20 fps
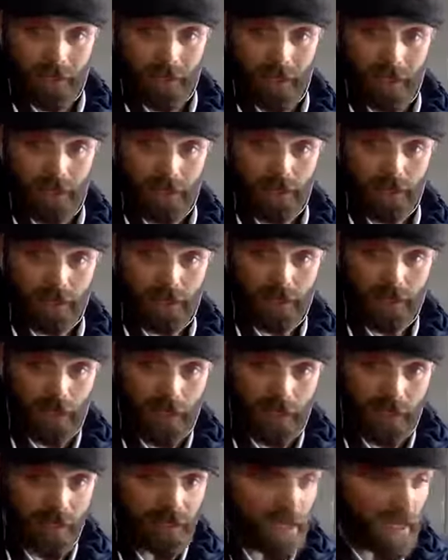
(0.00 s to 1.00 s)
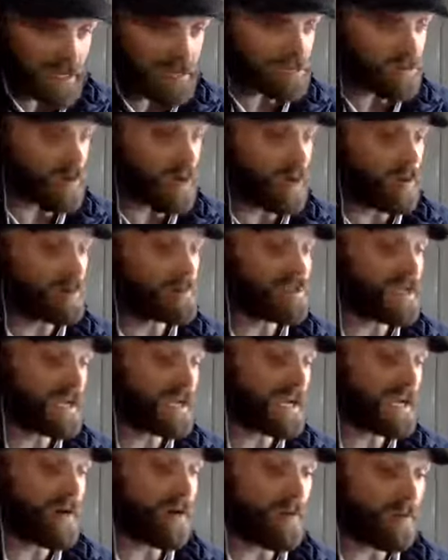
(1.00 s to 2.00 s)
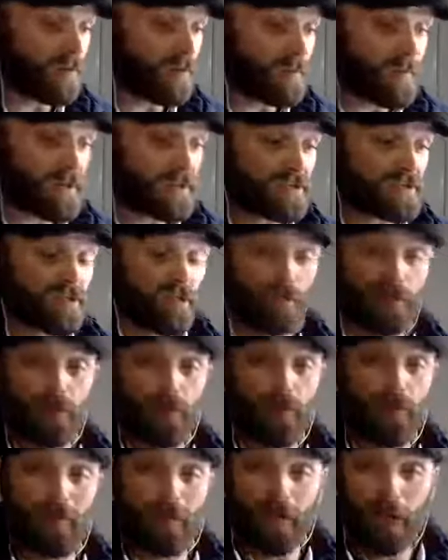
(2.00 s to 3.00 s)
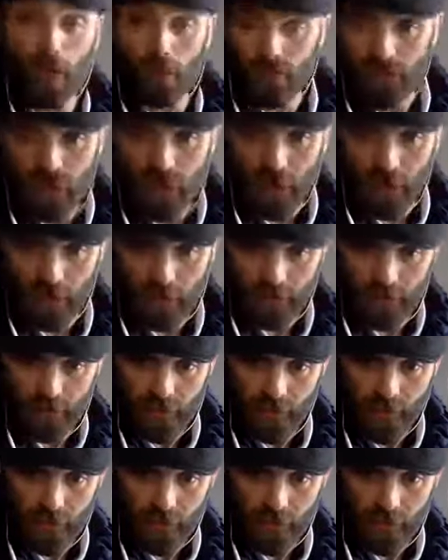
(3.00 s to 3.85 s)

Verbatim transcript: in any danger, I would take care of them as though they were my own child.